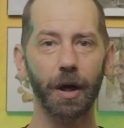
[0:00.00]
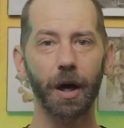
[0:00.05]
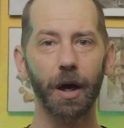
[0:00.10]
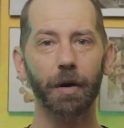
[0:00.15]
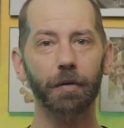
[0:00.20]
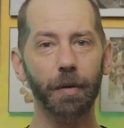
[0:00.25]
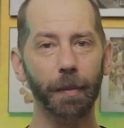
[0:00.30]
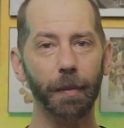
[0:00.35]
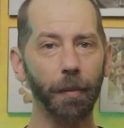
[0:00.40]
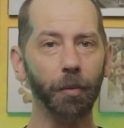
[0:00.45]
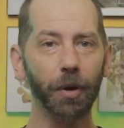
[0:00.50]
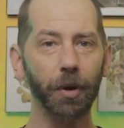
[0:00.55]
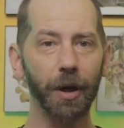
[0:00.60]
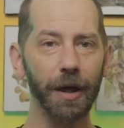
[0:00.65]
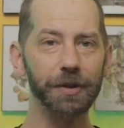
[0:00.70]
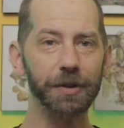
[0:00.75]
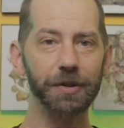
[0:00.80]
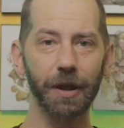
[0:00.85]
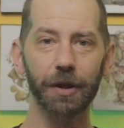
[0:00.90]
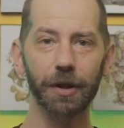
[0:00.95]
Remember when
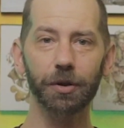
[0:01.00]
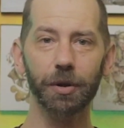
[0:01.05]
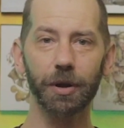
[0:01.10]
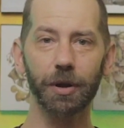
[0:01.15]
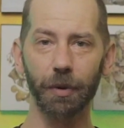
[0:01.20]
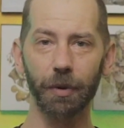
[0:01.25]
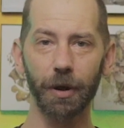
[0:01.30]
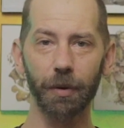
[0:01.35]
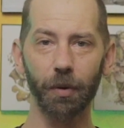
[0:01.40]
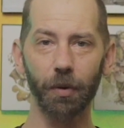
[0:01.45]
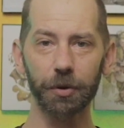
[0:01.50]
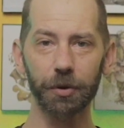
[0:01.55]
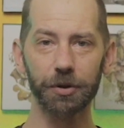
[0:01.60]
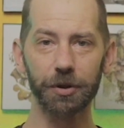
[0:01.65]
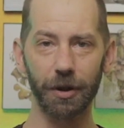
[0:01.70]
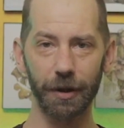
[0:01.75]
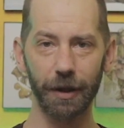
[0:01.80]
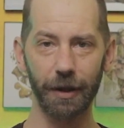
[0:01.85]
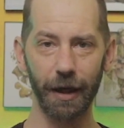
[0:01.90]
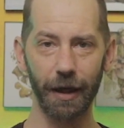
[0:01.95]
I said you can re-roll
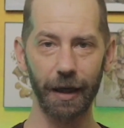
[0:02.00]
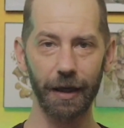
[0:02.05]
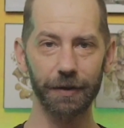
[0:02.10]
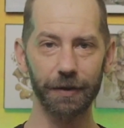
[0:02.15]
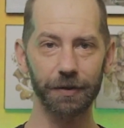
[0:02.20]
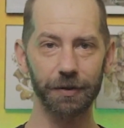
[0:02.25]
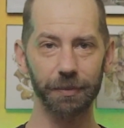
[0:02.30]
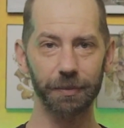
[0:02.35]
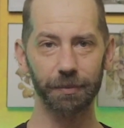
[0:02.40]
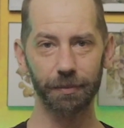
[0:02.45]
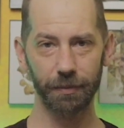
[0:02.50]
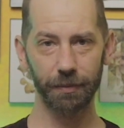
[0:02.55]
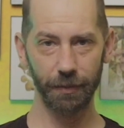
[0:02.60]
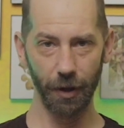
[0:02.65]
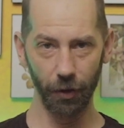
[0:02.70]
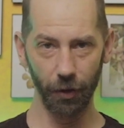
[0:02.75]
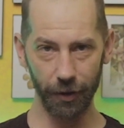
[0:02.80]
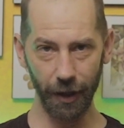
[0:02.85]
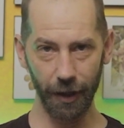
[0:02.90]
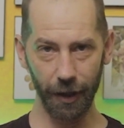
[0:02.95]
certain dice?
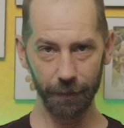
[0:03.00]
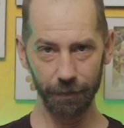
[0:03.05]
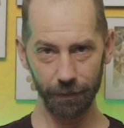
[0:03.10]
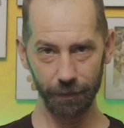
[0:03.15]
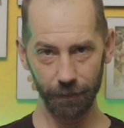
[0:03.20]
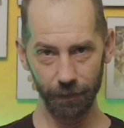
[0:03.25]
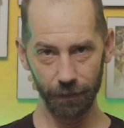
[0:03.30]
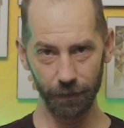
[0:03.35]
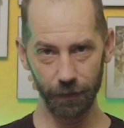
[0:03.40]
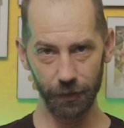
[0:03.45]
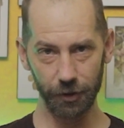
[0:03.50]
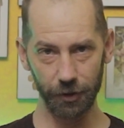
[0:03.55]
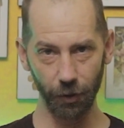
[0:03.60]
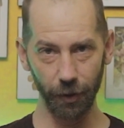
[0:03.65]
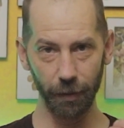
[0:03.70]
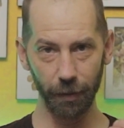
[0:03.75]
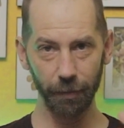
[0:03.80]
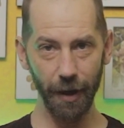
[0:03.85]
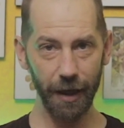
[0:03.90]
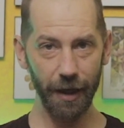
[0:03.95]
Okay, so
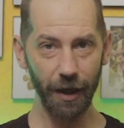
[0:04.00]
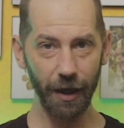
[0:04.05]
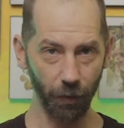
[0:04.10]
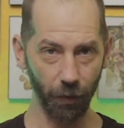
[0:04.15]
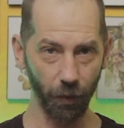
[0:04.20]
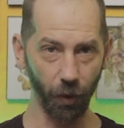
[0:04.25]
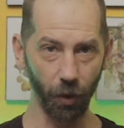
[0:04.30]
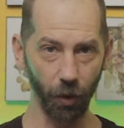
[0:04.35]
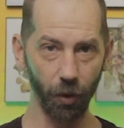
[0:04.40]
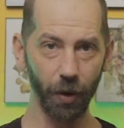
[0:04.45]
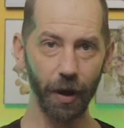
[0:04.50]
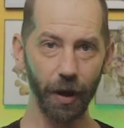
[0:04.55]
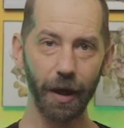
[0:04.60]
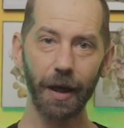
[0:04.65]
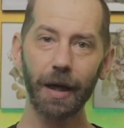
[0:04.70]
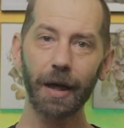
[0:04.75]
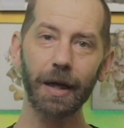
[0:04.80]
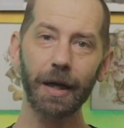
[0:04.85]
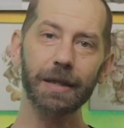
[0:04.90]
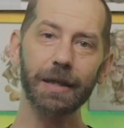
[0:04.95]
when making a roll,
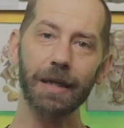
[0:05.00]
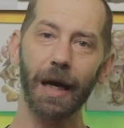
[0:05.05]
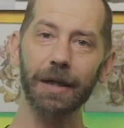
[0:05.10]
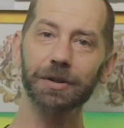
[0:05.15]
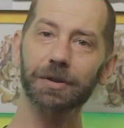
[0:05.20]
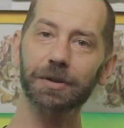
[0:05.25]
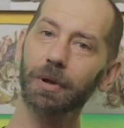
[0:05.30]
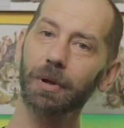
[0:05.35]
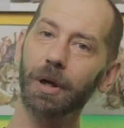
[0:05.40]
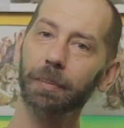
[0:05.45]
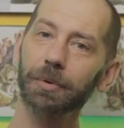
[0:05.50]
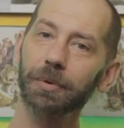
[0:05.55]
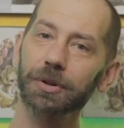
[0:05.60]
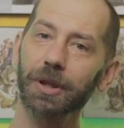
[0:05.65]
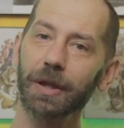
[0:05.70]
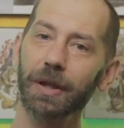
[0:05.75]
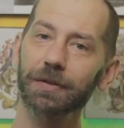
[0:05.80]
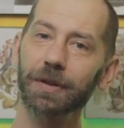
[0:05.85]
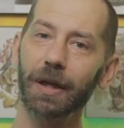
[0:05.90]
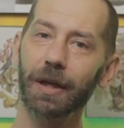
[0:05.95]
dice that
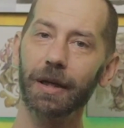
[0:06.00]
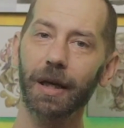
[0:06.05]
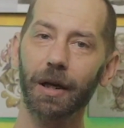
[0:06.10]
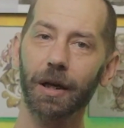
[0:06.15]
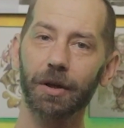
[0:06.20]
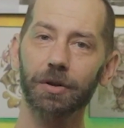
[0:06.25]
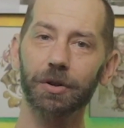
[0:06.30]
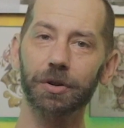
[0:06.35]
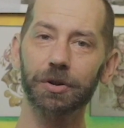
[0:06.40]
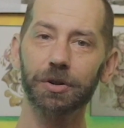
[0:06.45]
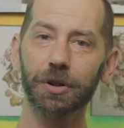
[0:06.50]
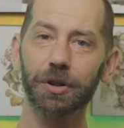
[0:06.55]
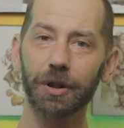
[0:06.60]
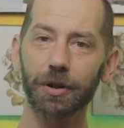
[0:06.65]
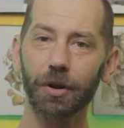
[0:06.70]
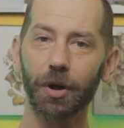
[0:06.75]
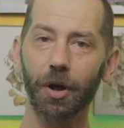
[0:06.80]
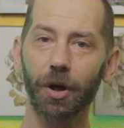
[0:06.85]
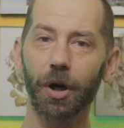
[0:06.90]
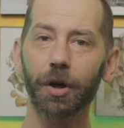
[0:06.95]
represents a character's
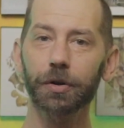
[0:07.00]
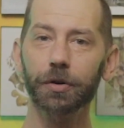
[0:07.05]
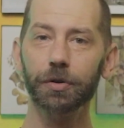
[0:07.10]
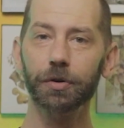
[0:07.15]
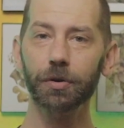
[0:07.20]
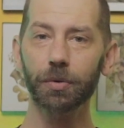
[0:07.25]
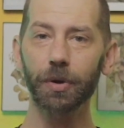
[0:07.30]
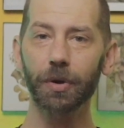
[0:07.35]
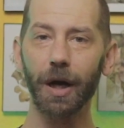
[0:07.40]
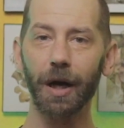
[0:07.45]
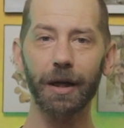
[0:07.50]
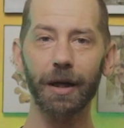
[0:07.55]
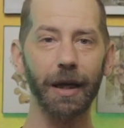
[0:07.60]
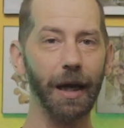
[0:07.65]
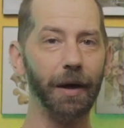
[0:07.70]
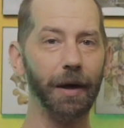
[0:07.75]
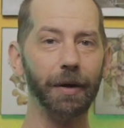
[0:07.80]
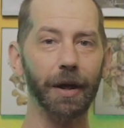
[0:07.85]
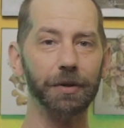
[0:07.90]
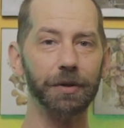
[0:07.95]
skill do not
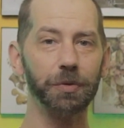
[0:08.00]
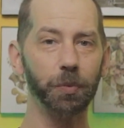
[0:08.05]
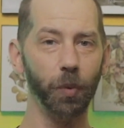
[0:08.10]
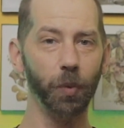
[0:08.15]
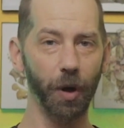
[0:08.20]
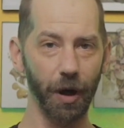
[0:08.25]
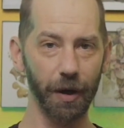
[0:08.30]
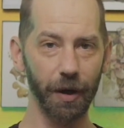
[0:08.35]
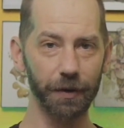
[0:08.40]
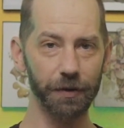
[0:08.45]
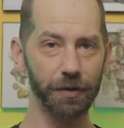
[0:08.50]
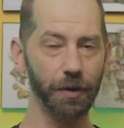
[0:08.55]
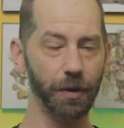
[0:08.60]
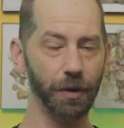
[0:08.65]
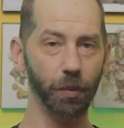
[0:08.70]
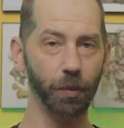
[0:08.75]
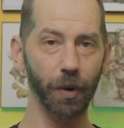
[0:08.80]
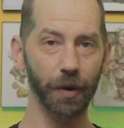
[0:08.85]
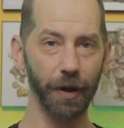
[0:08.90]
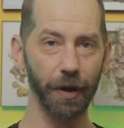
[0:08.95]
count as ones
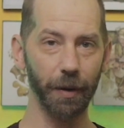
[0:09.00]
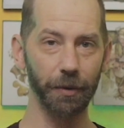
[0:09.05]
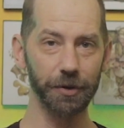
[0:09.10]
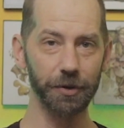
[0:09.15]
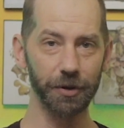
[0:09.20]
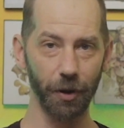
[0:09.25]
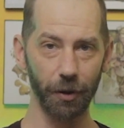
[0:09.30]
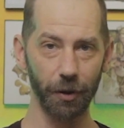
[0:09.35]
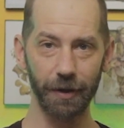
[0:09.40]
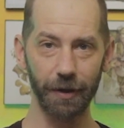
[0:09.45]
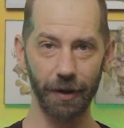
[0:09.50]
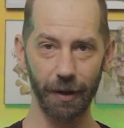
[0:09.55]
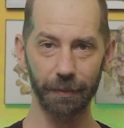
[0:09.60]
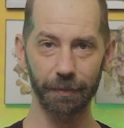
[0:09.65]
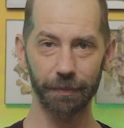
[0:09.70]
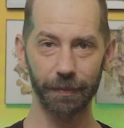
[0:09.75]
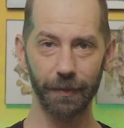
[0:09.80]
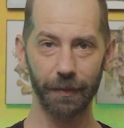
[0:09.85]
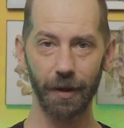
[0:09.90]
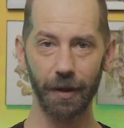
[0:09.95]
when they result in them.
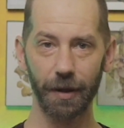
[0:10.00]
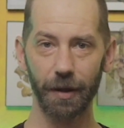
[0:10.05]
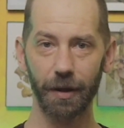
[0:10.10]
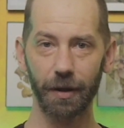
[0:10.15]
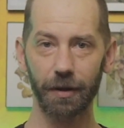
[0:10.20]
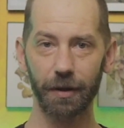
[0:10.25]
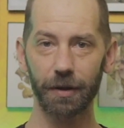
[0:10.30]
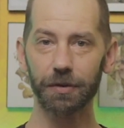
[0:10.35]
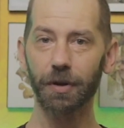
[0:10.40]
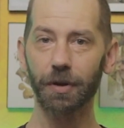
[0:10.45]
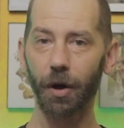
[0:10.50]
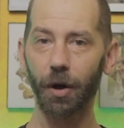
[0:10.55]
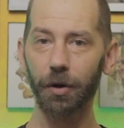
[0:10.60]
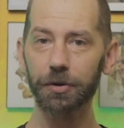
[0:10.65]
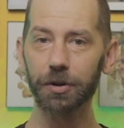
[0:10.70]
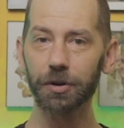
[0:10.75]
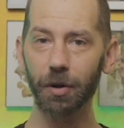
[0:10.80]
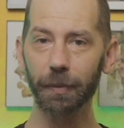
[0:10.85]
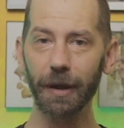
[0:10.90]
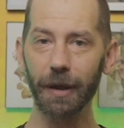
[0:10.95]
This
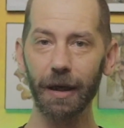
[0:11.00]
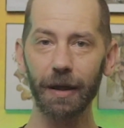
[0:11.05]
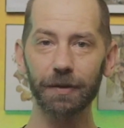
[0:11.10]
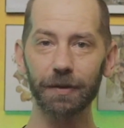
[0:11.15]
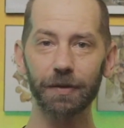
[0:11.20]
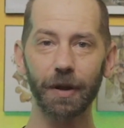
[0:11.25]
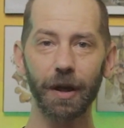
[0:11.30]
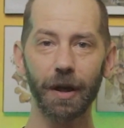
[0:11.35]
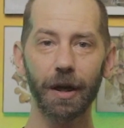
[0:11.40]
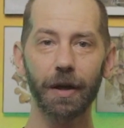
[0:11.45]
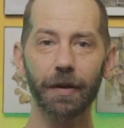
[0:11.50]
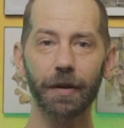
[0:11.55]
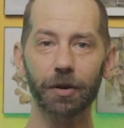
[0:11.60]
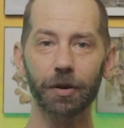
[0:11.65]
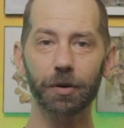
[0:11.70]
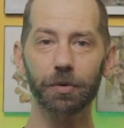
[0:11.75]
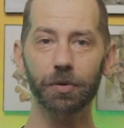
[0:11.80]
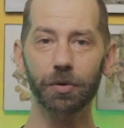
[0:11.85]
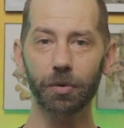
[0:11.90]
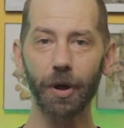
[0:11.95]
also means that
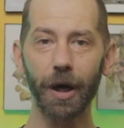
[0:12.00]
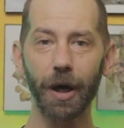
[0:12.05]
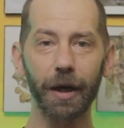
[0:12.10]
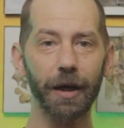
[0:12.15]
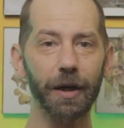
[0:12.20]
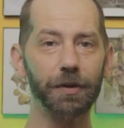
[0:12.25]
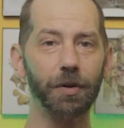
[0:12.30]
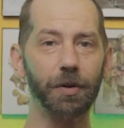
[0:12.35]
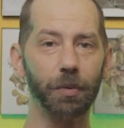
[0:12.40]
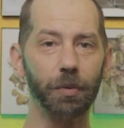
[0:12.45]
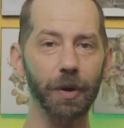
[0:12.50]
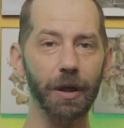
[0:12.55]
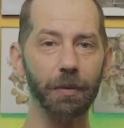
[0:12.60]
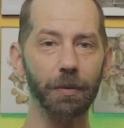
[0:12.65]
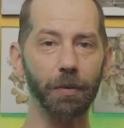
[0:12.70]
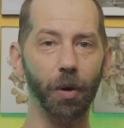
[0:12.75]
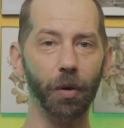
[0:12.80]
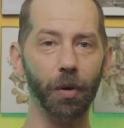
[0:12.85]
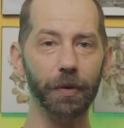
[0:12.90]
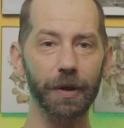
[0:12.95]
you do not get to
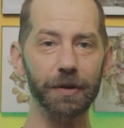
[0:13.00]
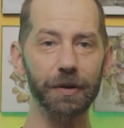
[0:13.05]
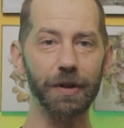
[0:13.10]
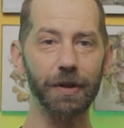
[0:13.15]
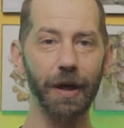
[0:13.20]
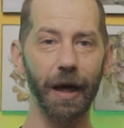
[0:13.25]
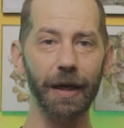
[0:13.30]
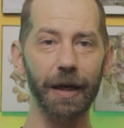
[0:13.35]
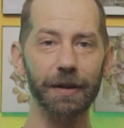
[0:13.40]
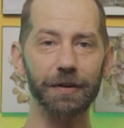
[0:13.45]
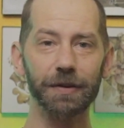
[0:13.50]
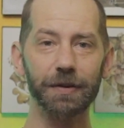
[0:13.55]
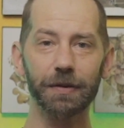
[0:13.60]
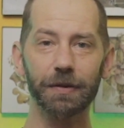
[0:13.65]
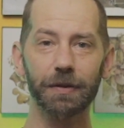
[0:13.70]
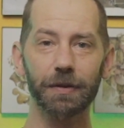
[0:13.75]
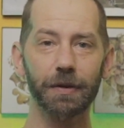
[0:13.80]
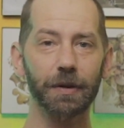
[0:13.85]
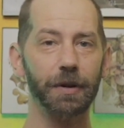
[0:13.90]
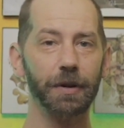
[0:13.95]
re-roll these
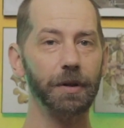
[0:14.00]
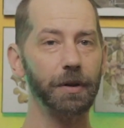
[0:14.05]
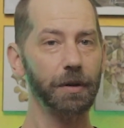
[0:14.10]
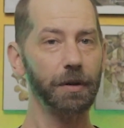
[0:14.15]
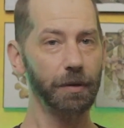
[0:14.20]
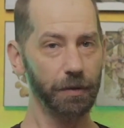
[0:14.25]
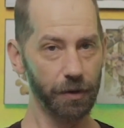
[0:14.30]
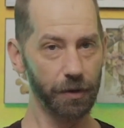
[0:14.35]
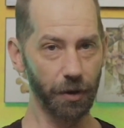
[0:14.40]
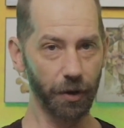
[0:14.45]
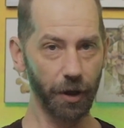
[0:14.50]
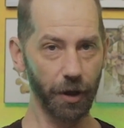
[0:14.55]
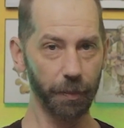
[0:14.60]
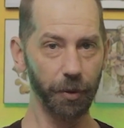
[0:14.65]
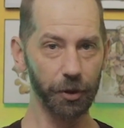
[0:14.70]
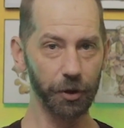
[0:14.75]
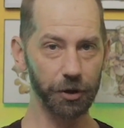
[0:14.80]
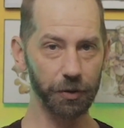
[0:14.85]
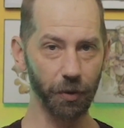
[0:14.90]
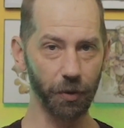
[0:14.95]
dice during a
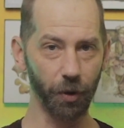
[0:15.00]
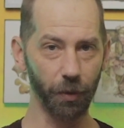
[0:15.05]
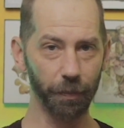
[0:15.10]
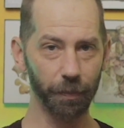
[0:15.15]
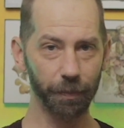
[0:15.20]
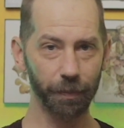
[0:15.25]
push roll.